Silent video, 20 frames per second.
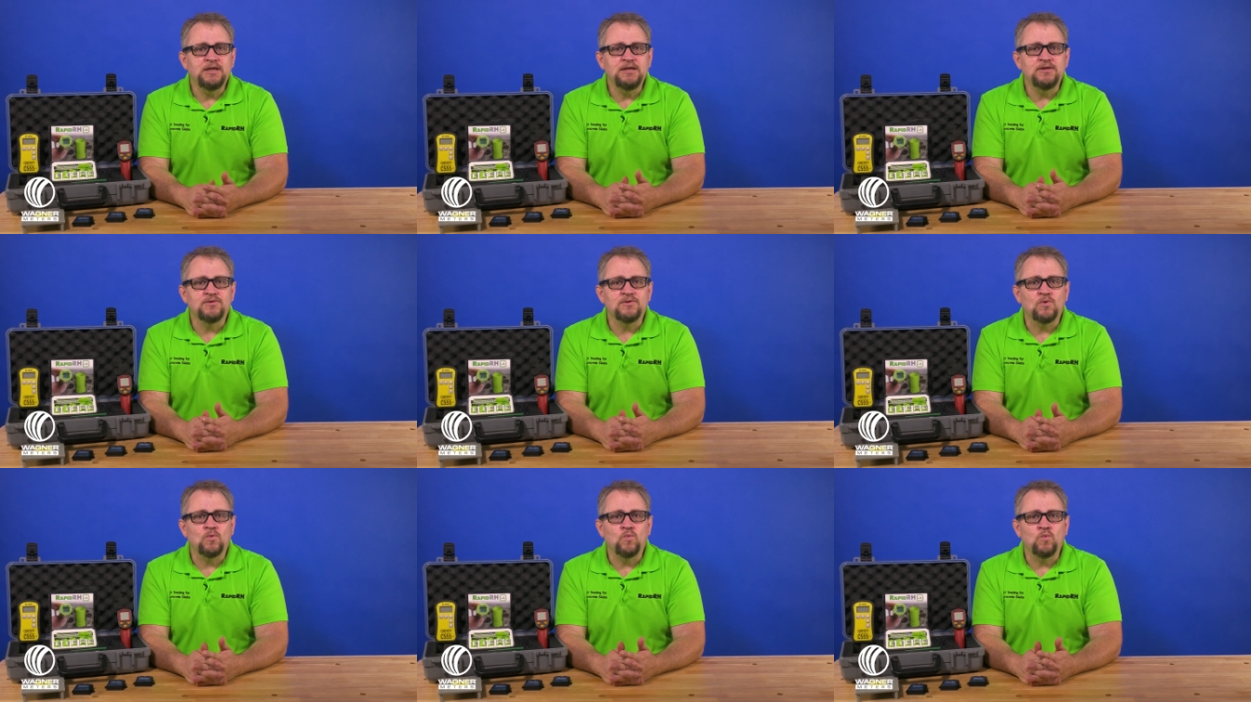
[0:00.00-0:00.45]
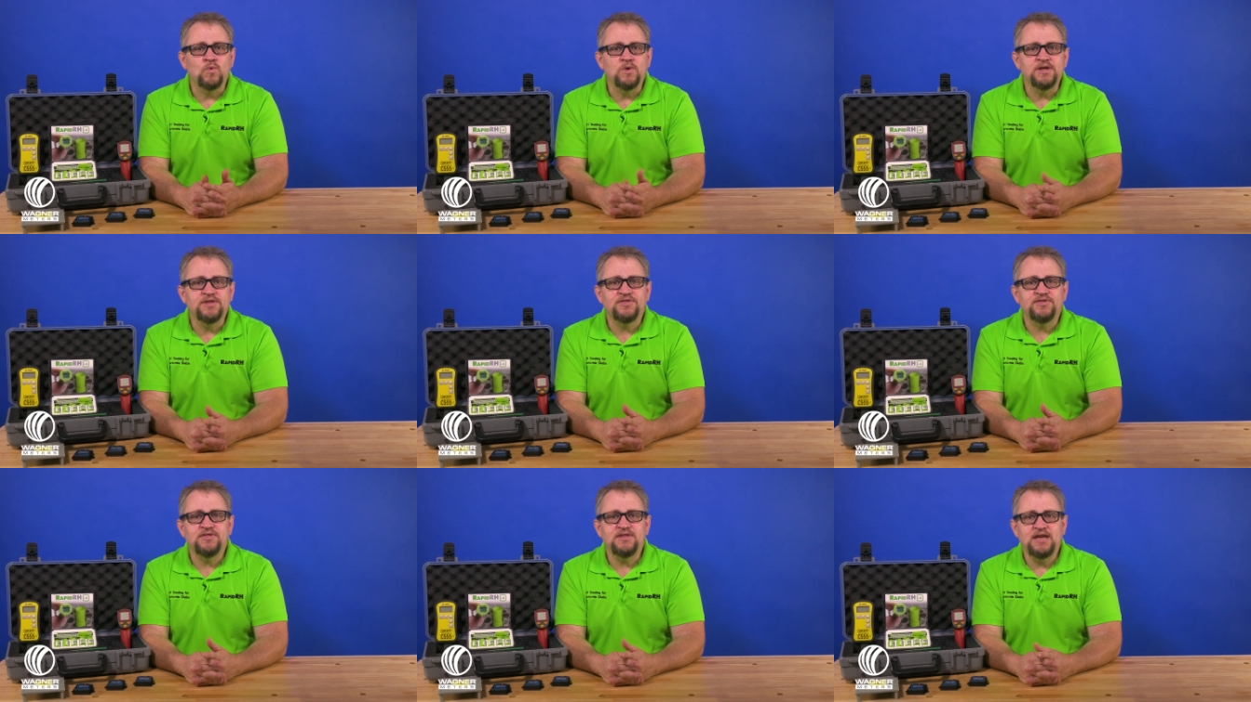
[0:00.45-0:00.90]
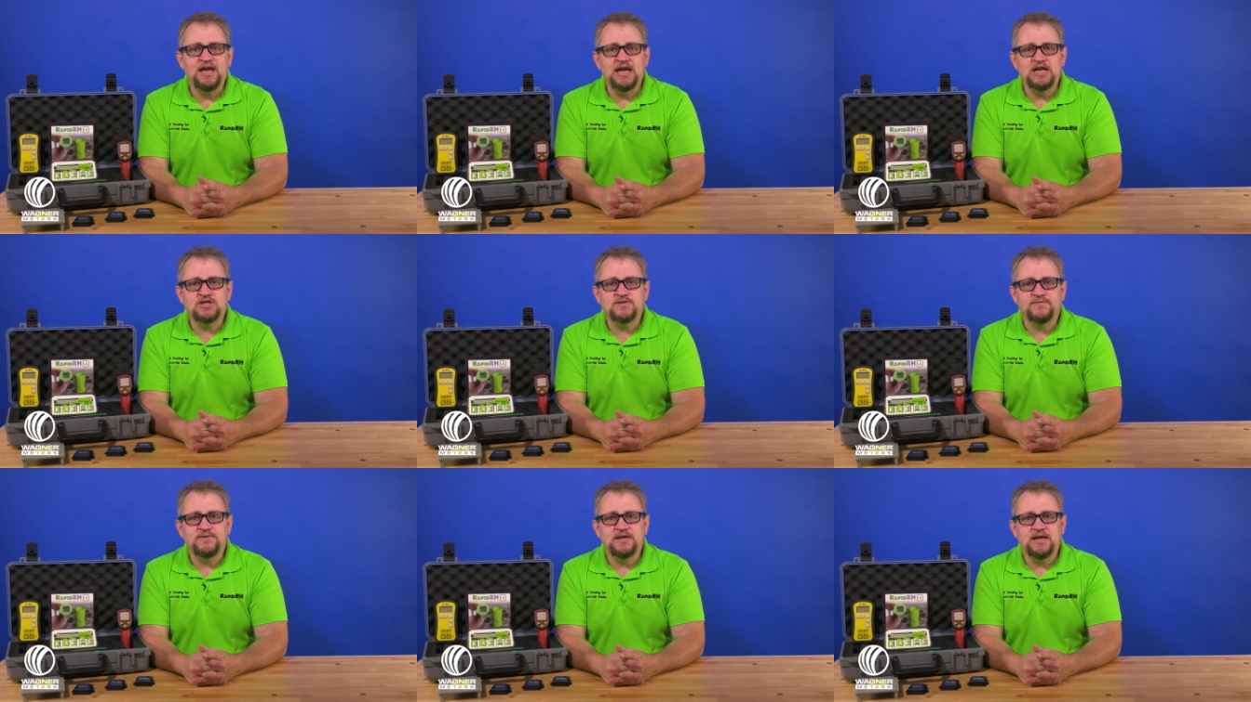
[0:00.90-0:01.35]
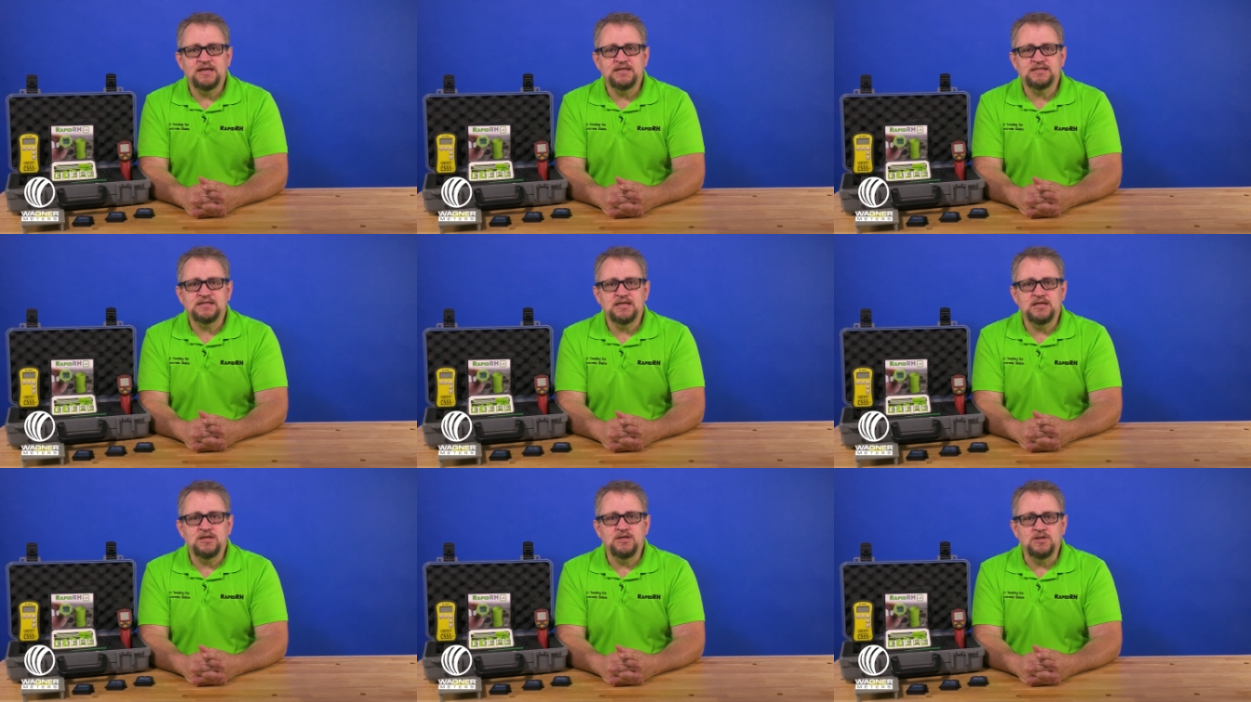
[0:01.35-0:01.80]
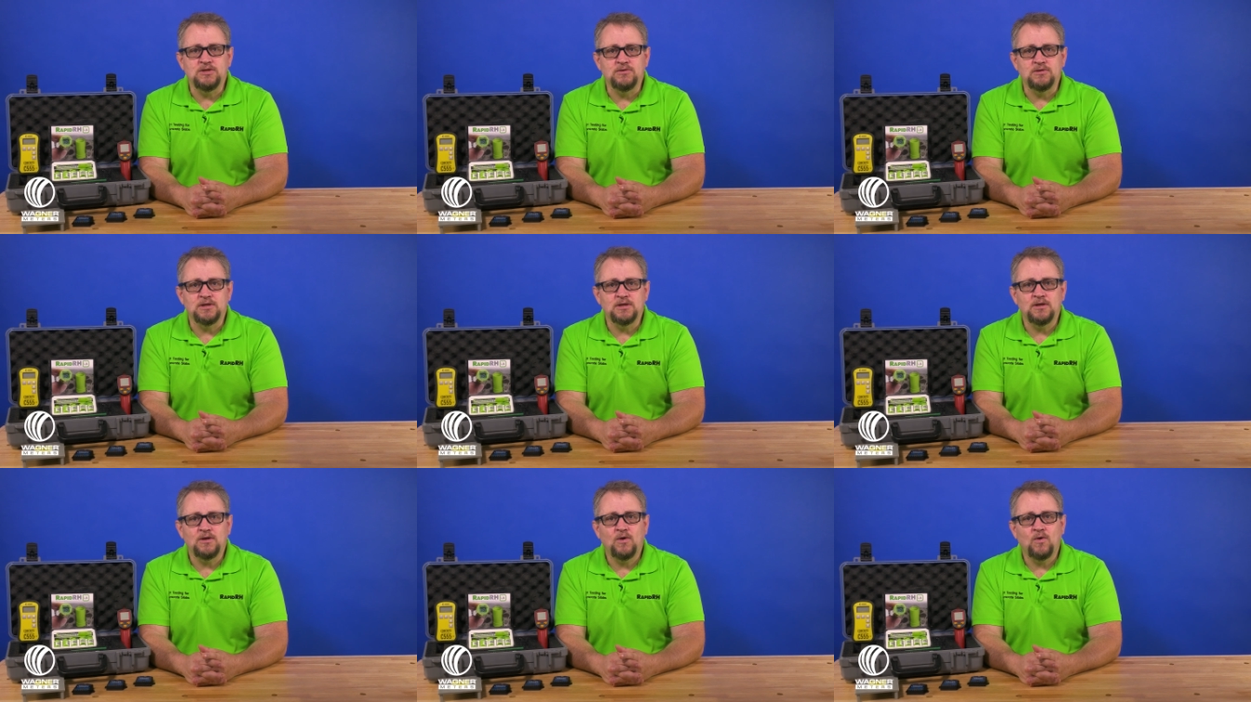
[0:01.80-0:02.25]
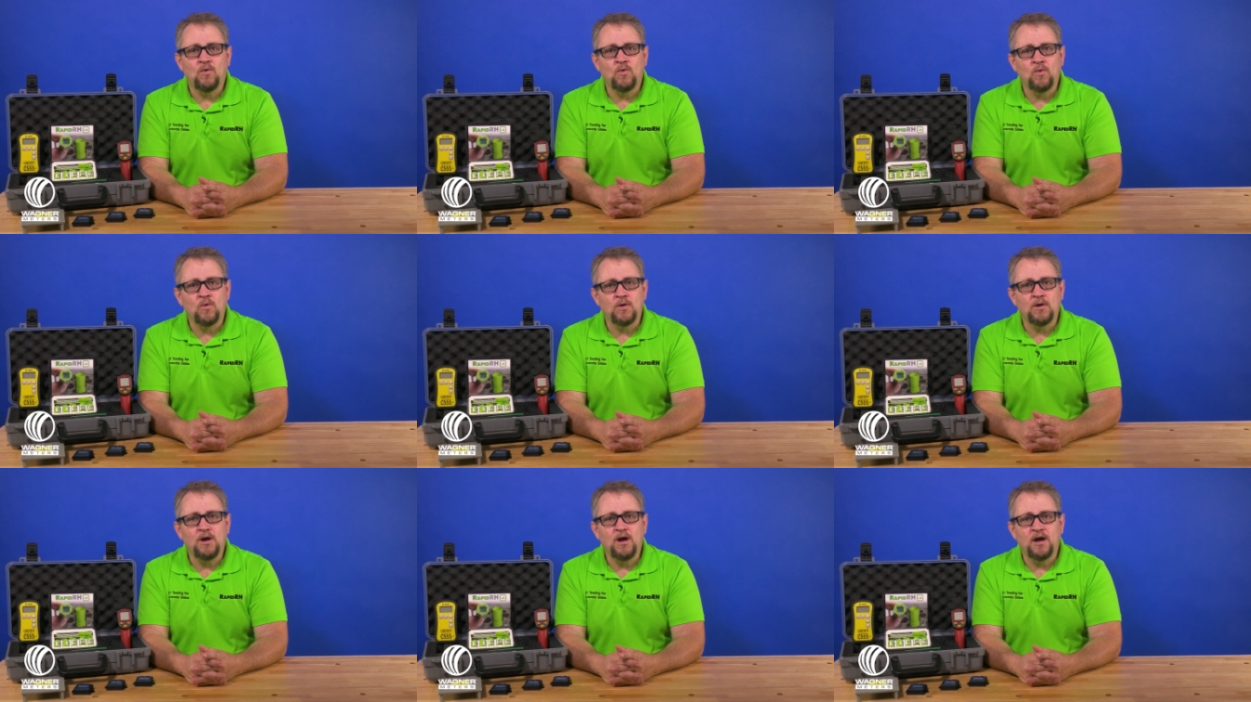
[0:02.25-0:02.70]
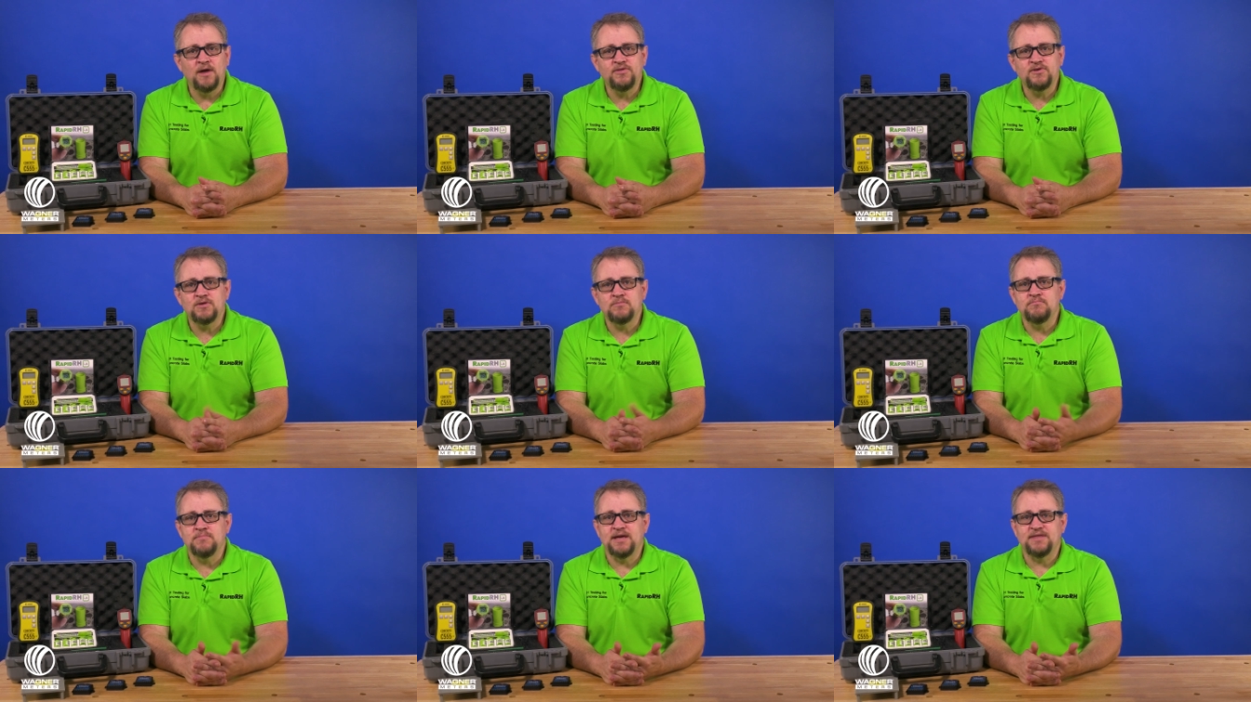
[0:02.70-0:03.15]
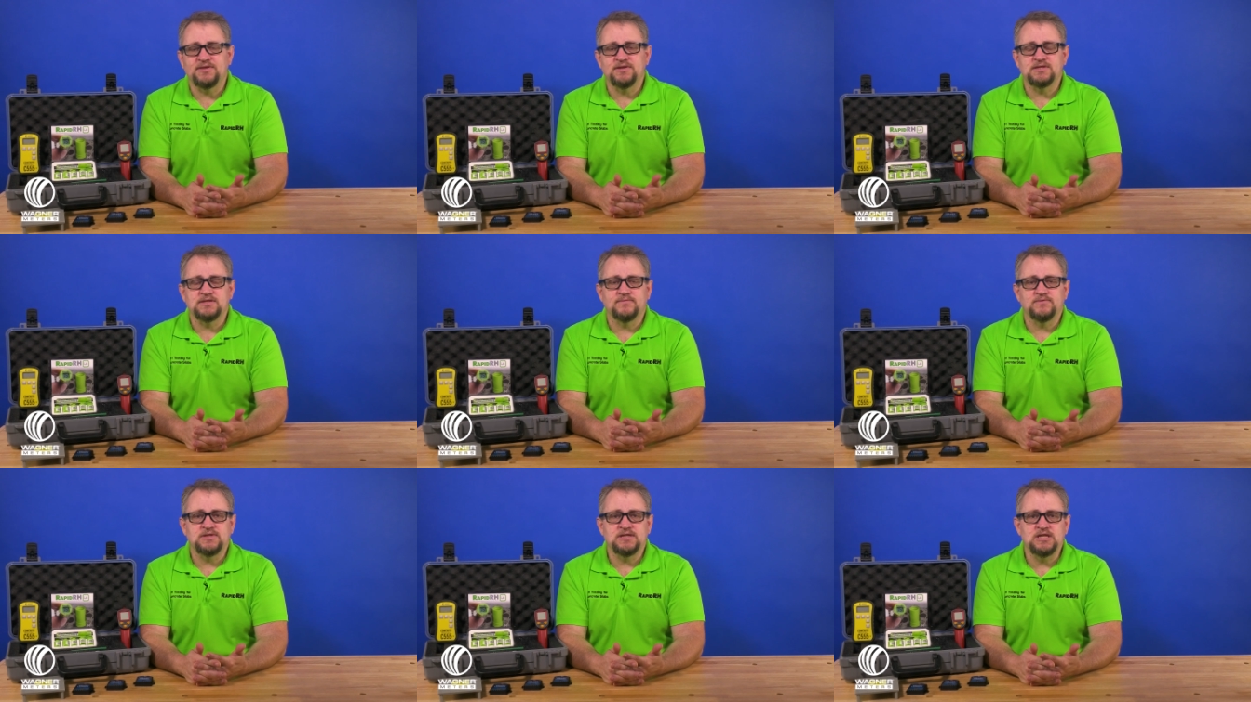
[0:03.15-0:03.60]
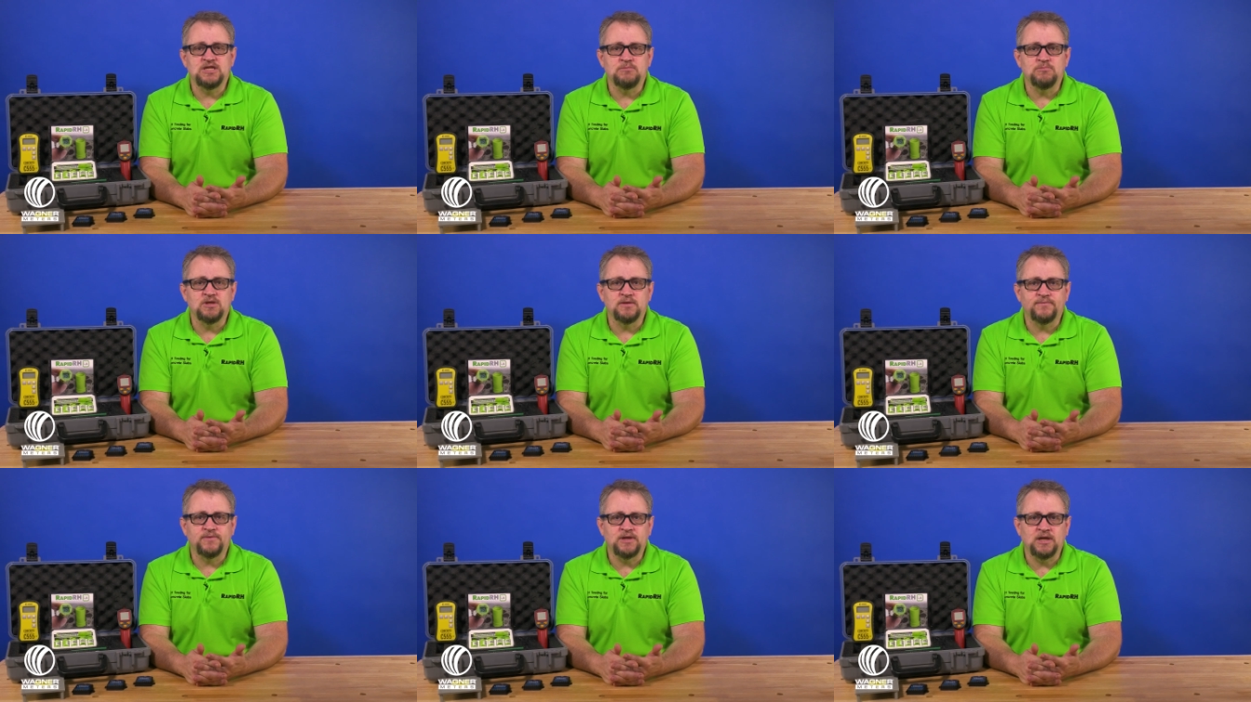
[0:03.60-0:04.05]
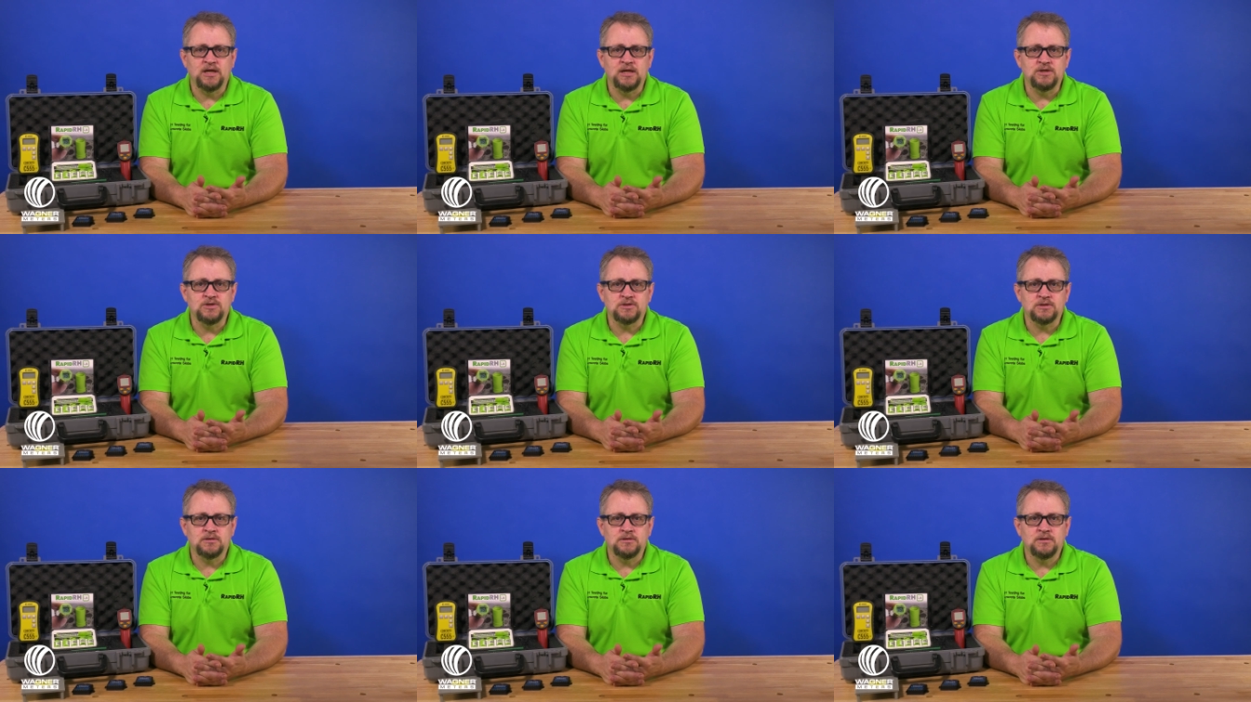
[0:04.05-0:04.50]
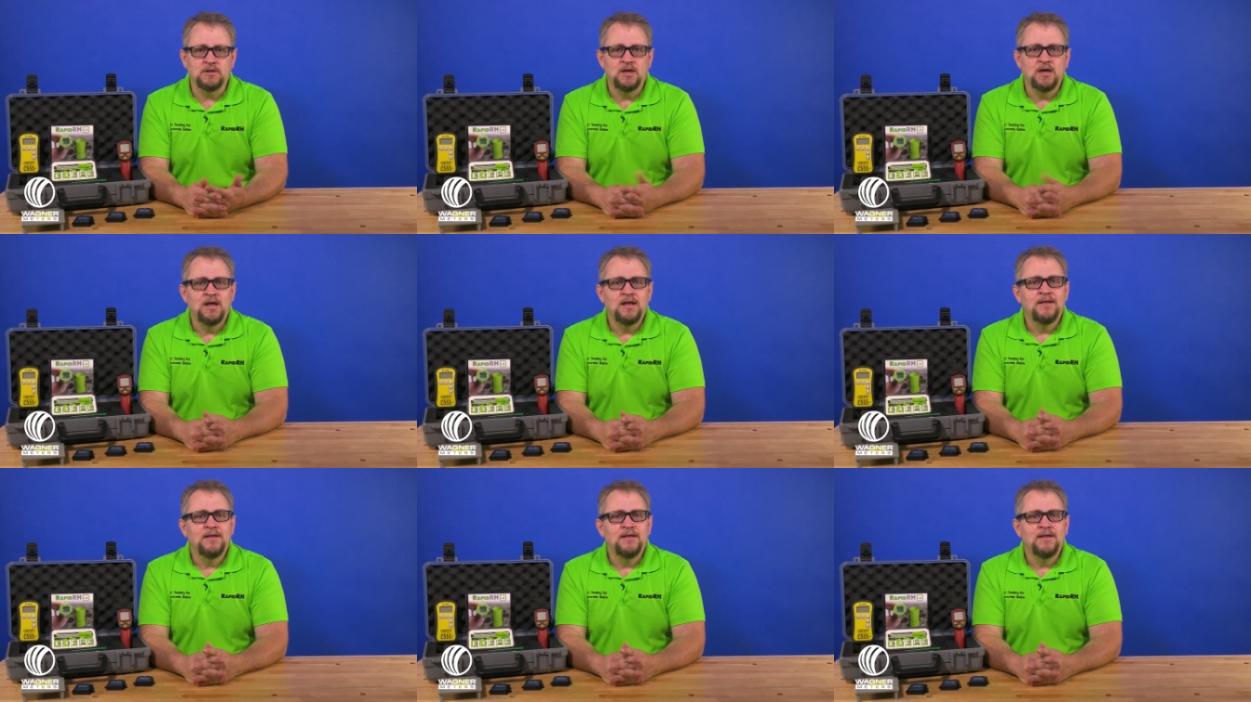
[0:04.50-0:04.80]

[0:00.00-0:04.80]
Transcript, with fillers: either with the HVAC unit or other methods of dehumidification,